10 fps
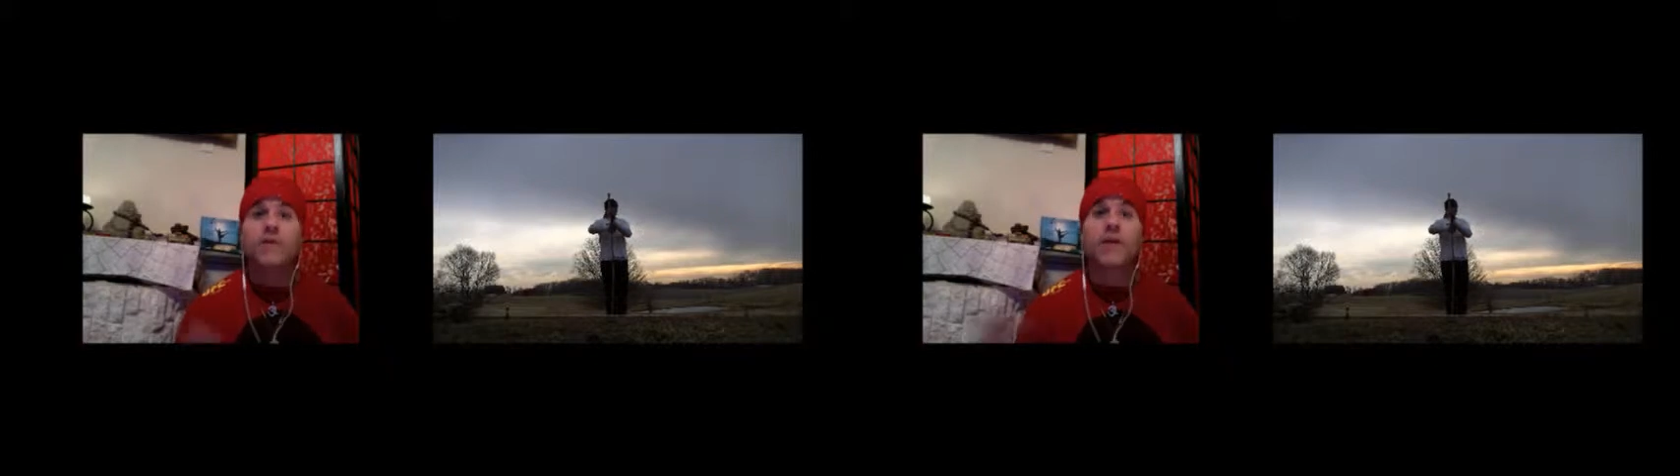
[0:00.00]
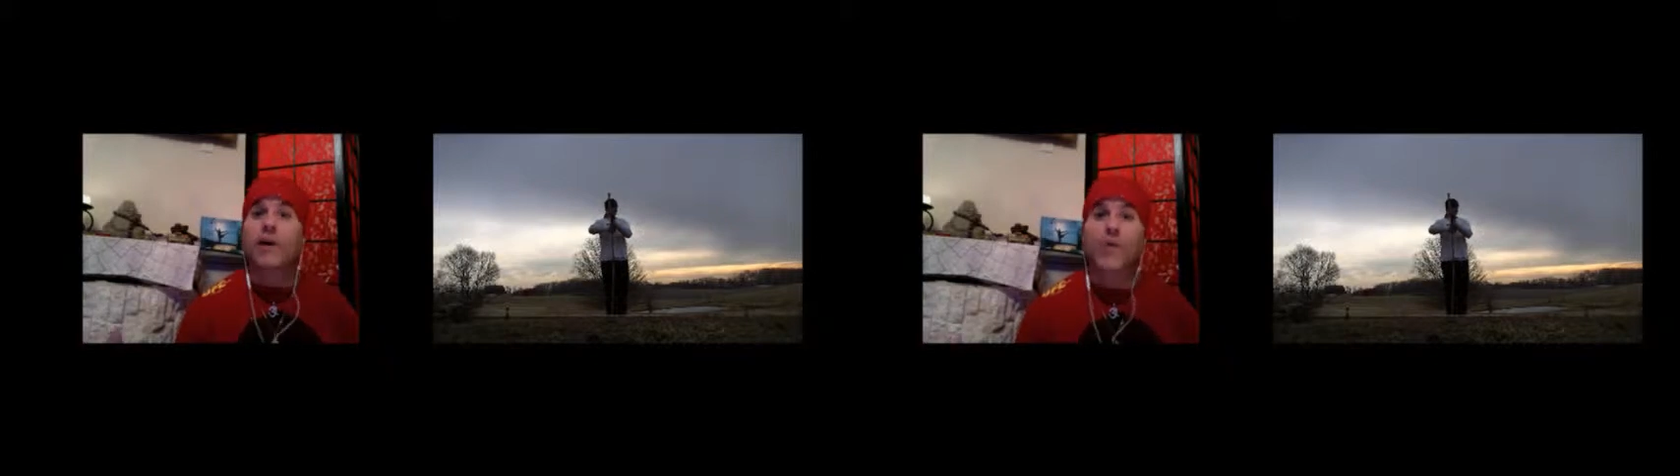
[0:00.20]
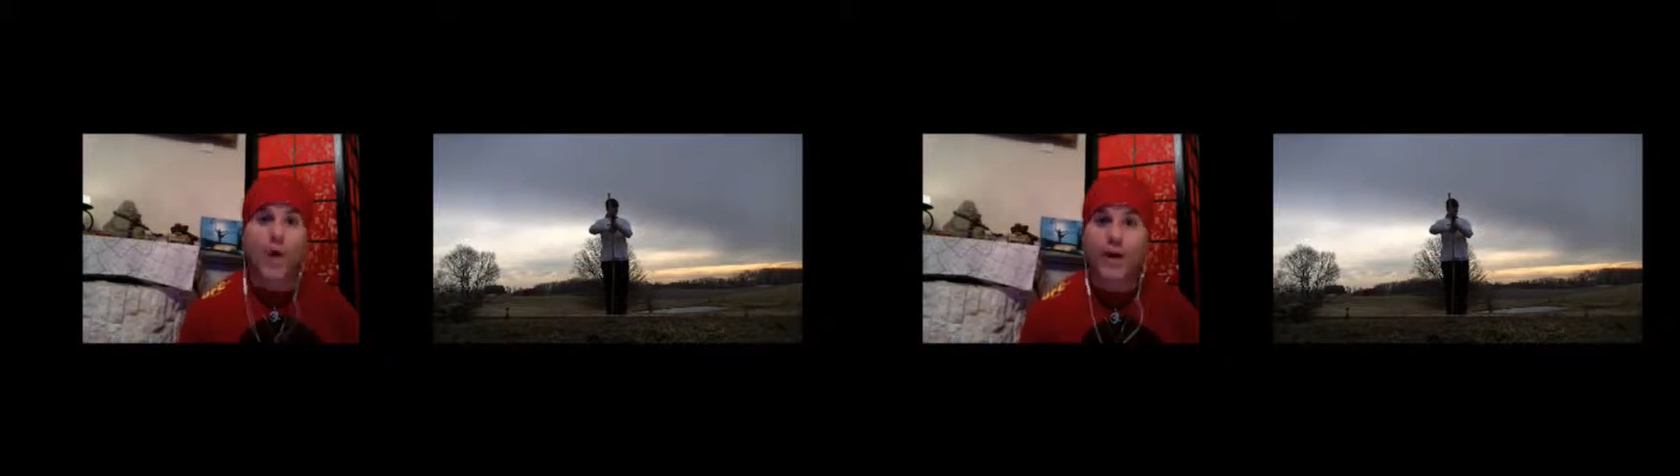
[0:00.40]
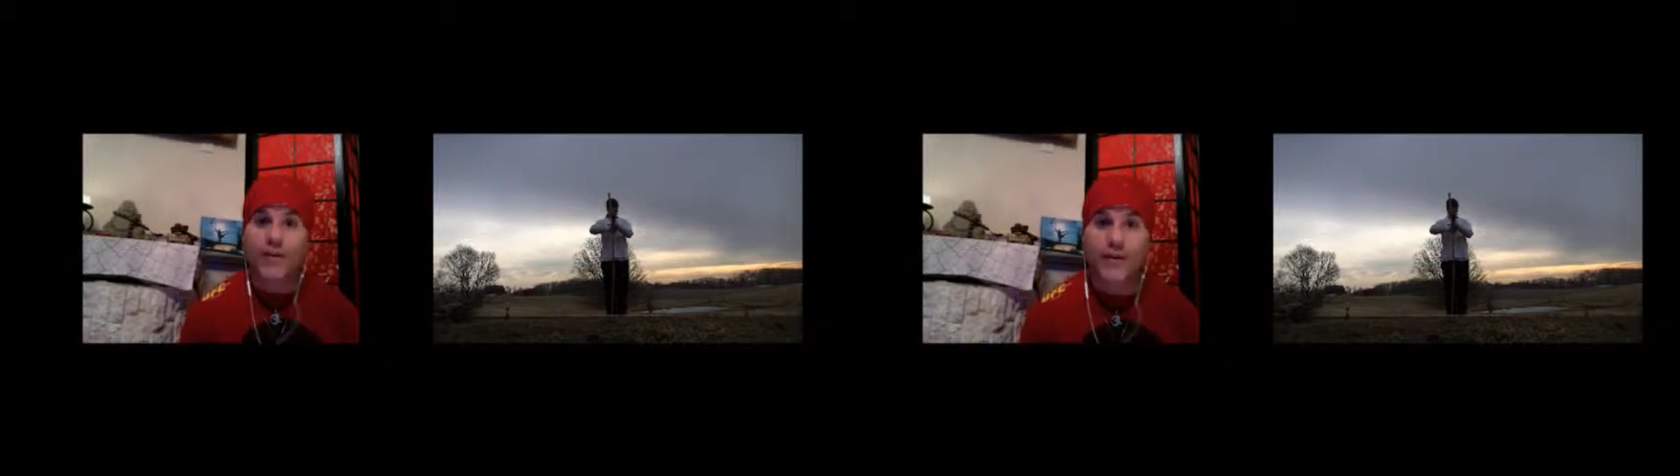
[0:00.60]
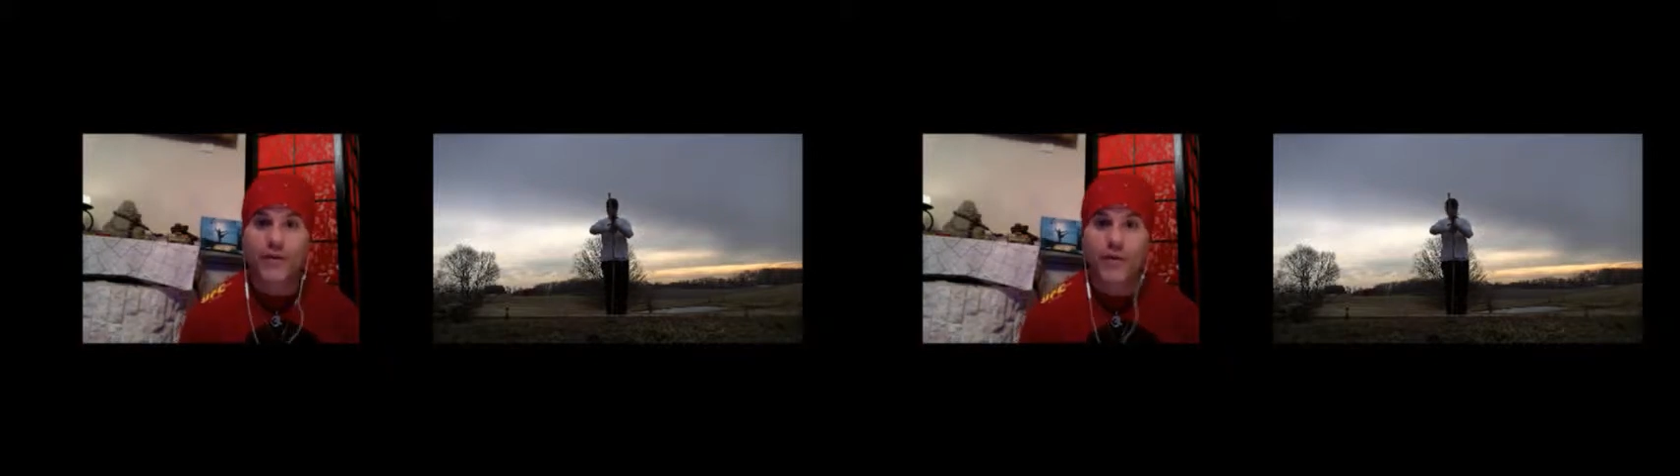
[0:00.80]
ton of work
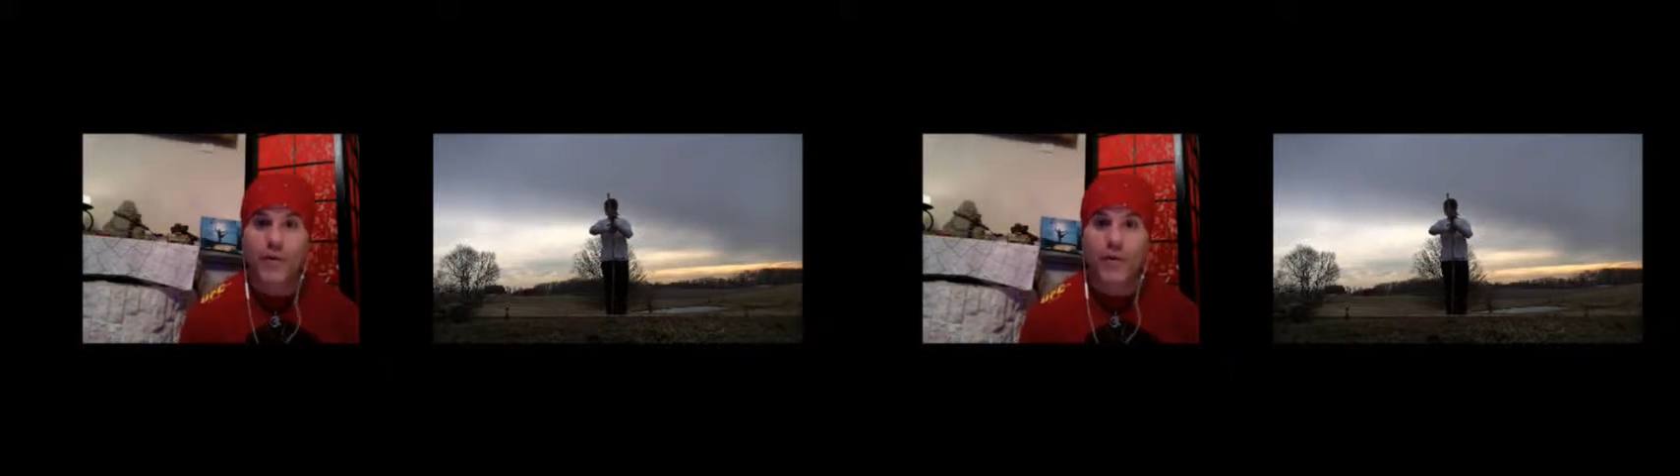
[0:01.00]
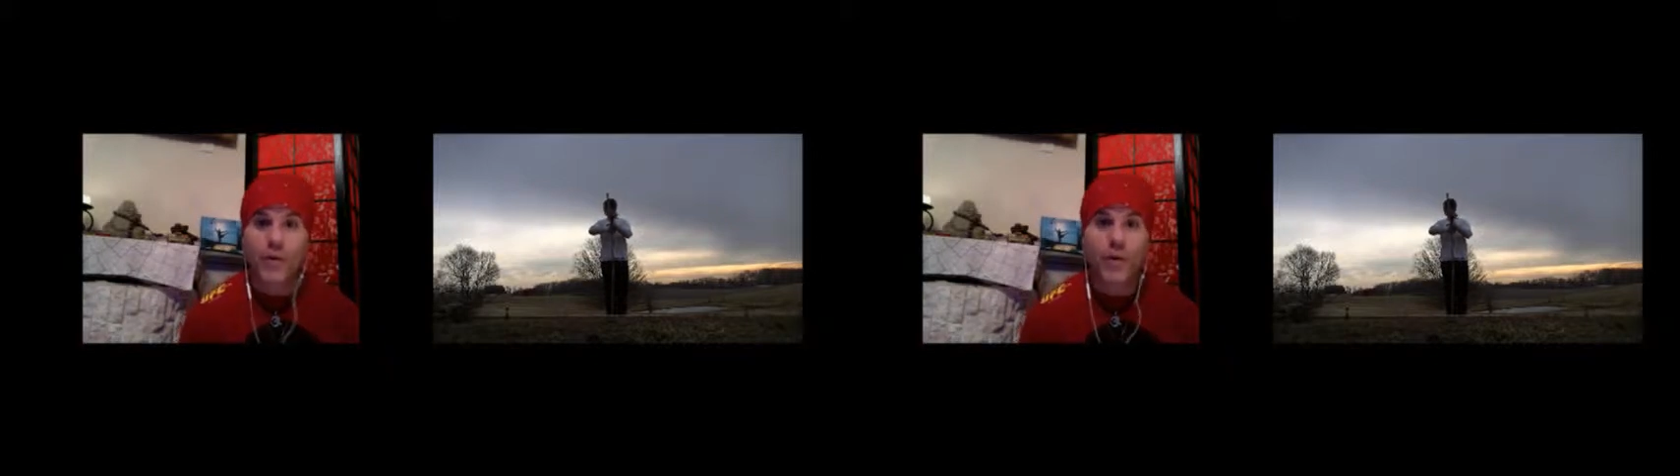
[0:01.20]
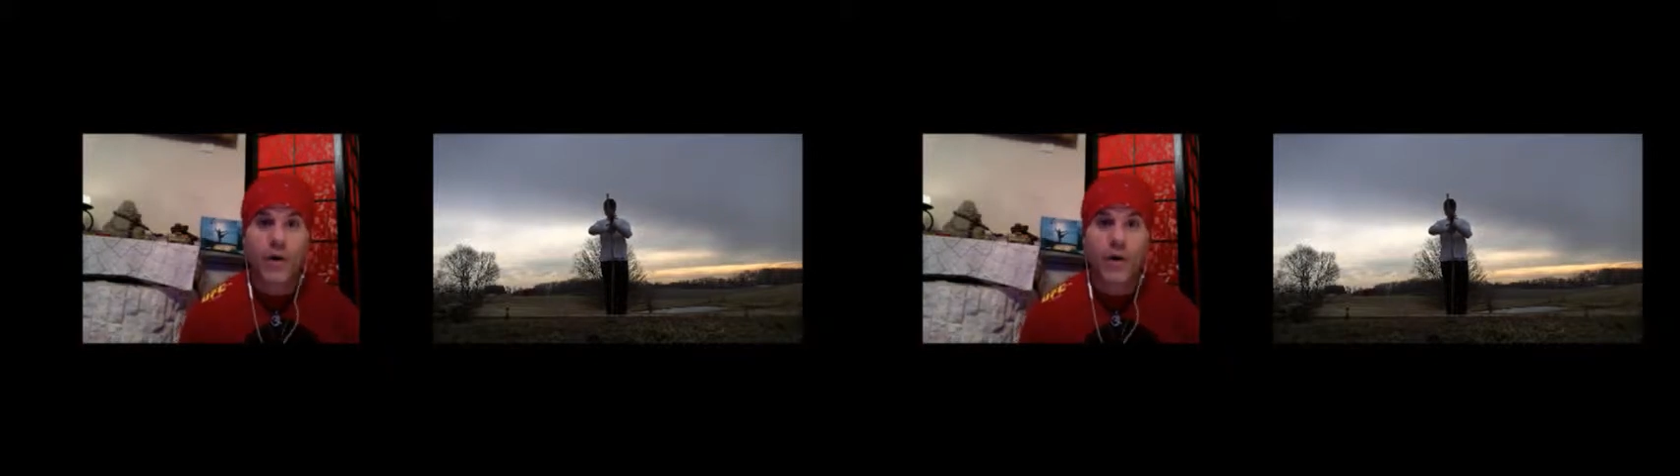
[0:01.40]
to do,